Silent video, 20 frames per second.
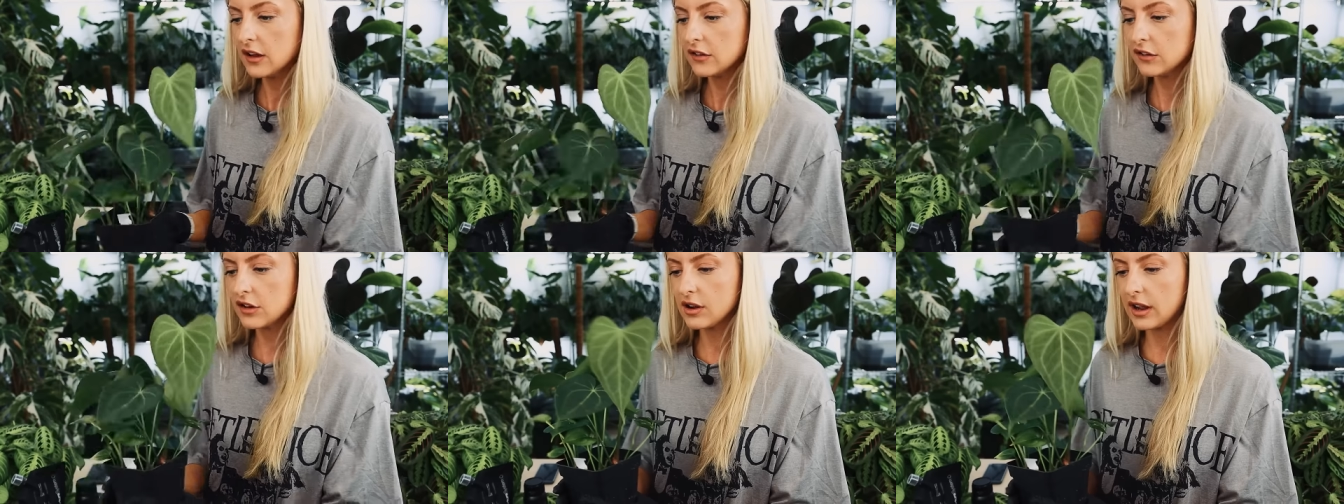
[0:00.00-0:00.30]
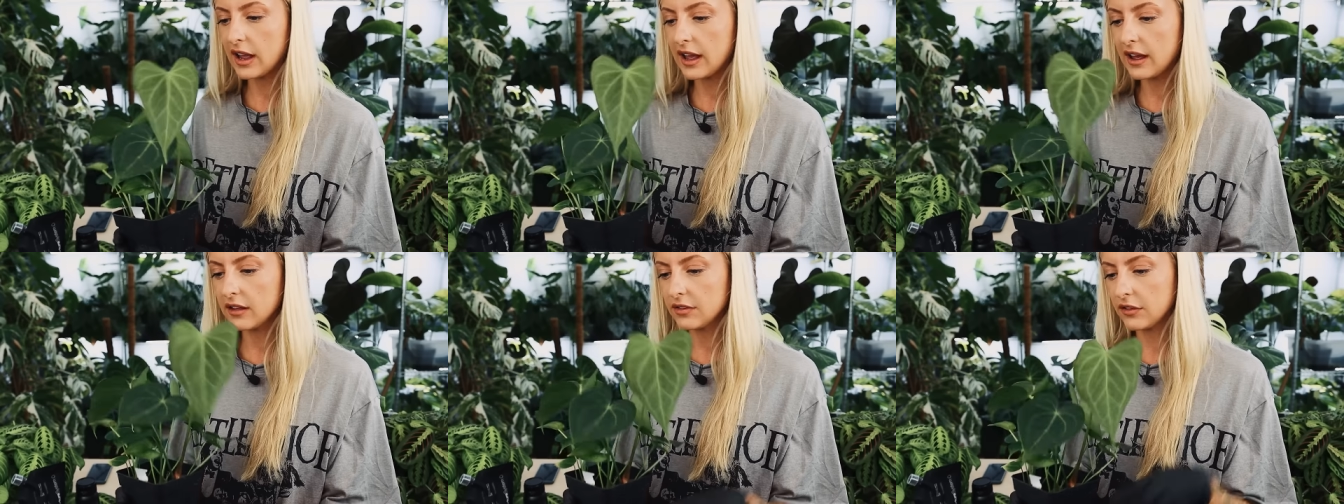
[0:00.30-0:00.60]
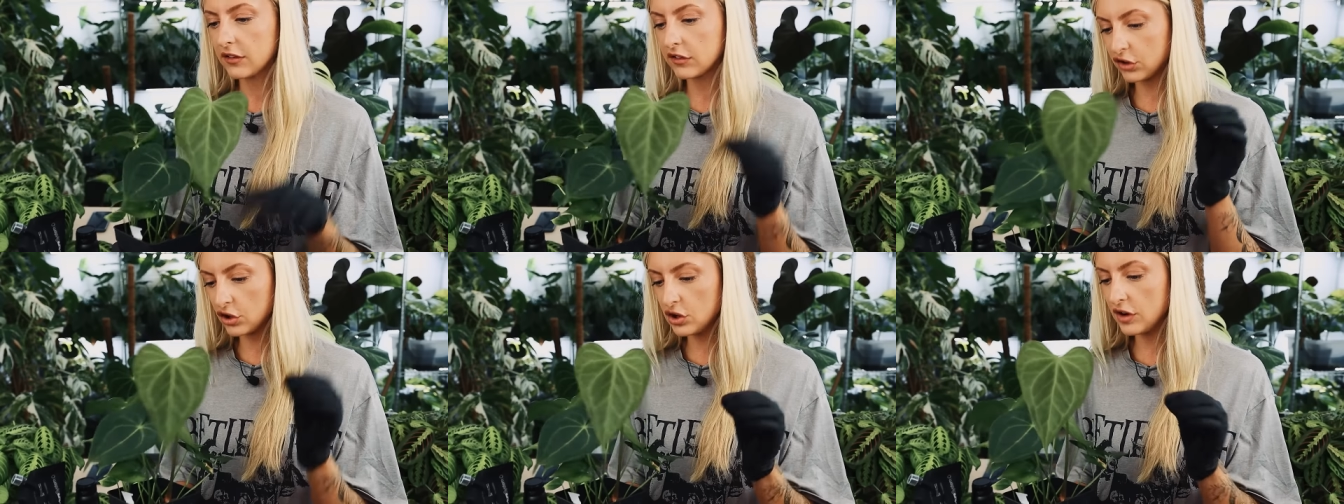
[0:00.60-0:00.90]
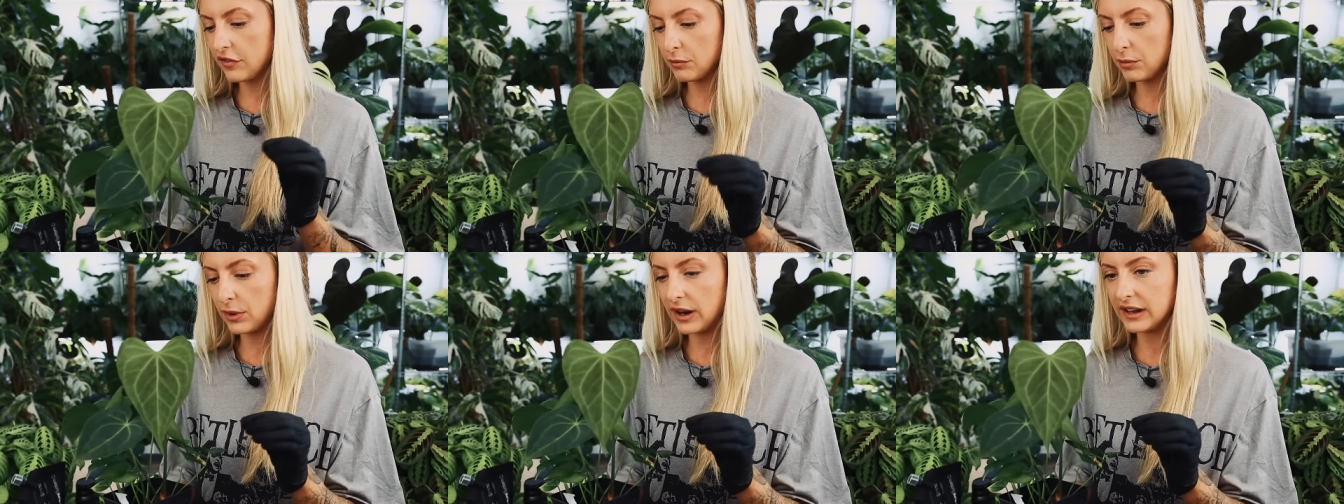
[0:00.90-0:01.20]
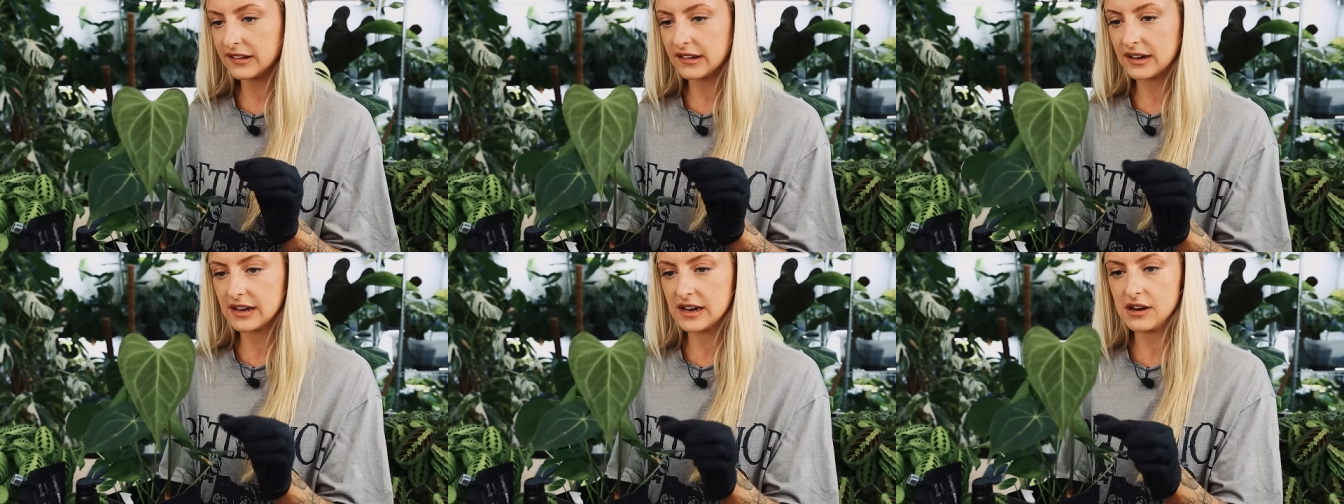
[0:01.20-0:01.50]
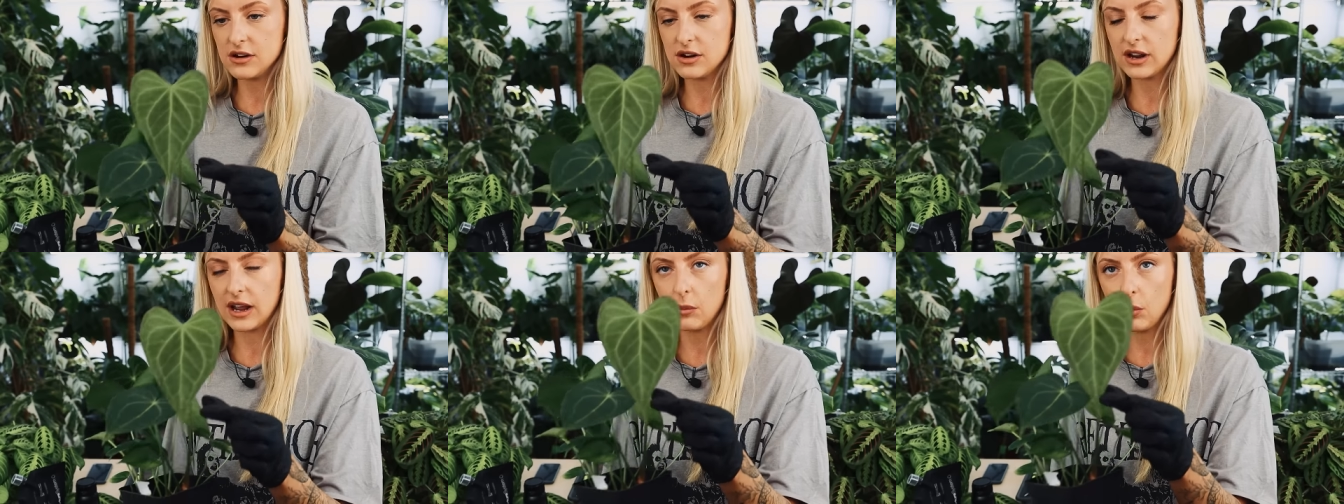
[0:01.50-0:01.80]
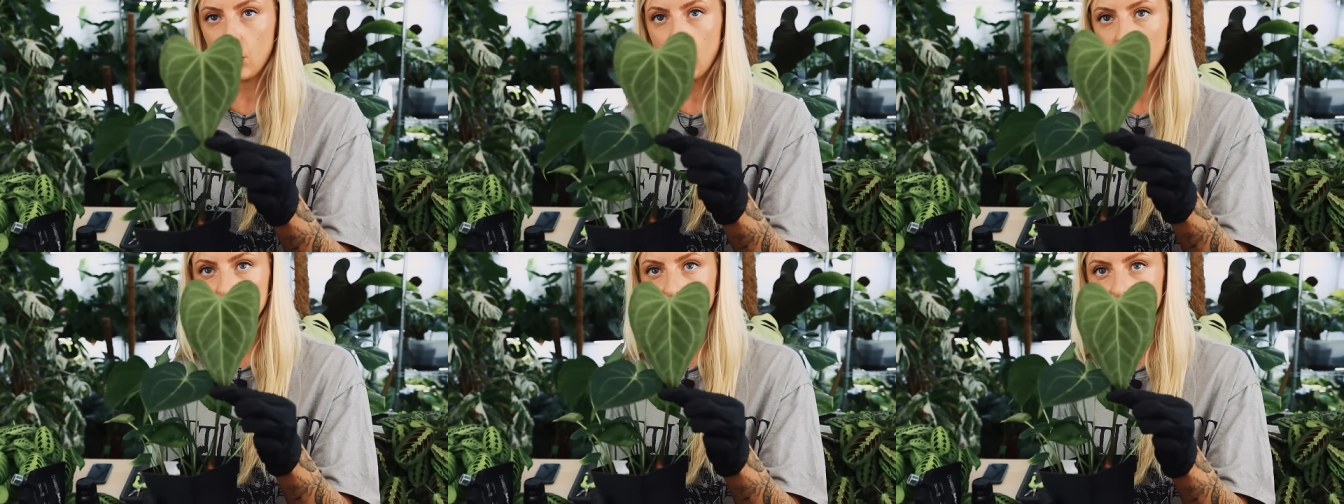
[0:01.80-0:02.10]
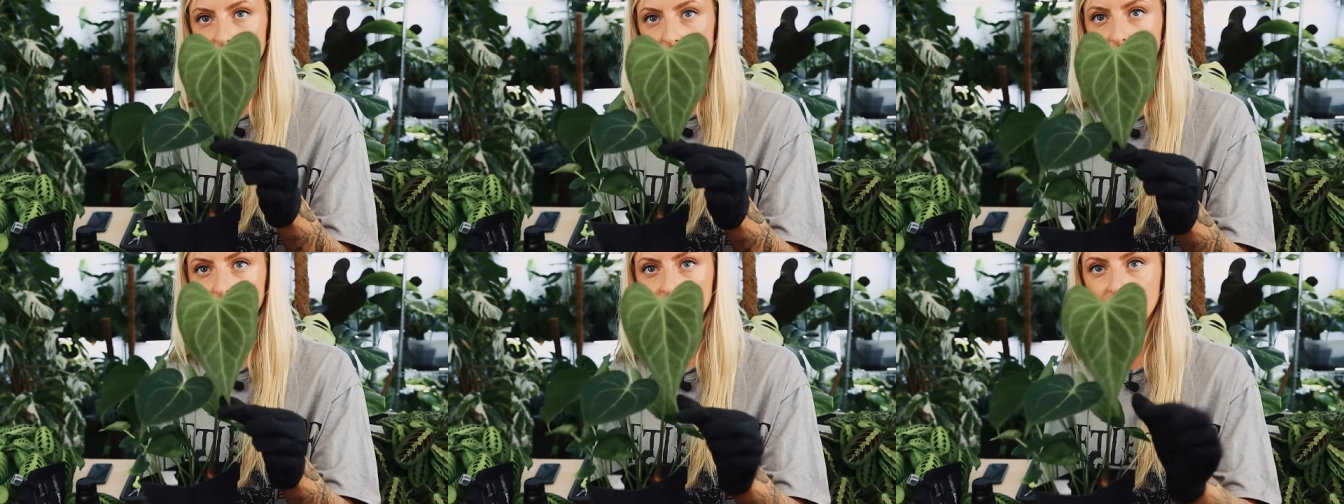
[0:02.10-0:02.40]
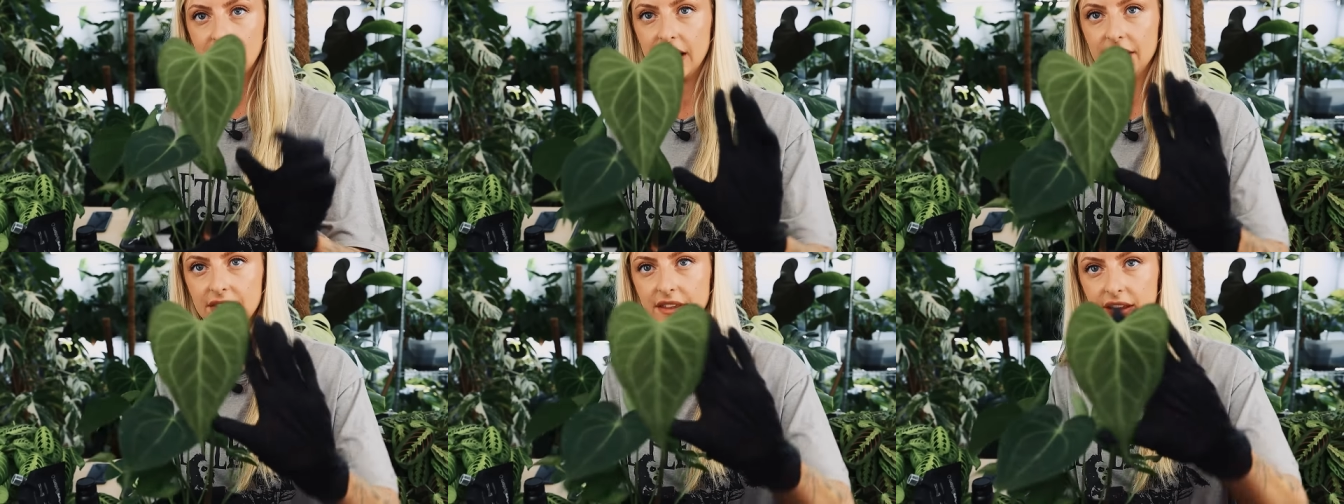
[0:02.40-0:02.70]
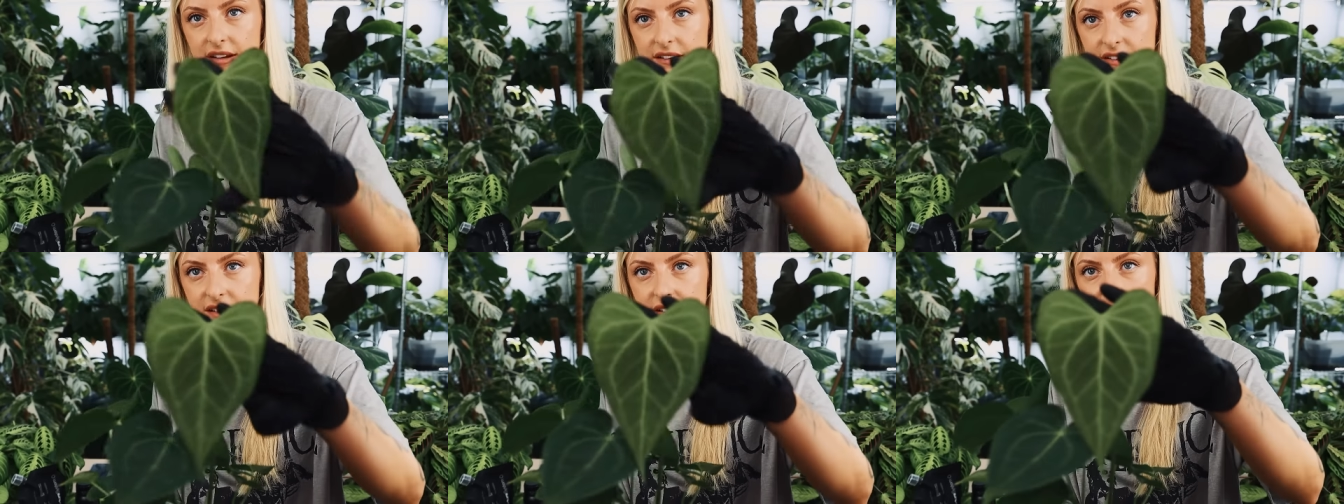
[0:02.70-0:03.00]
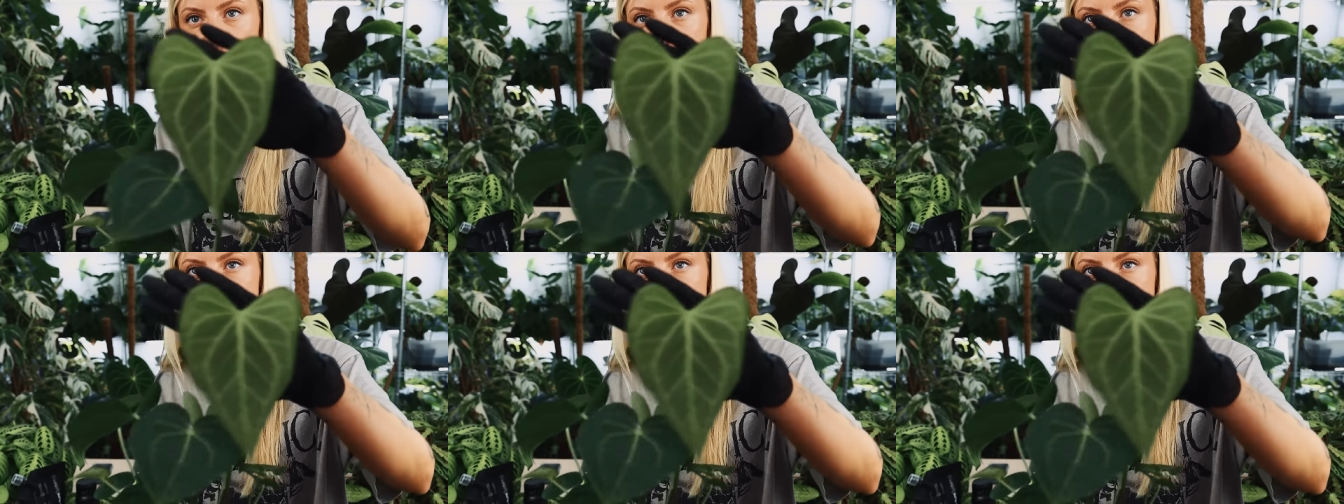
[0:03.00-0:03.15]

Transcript: So you get, there's two different plants in here. You get one that's looking like this. This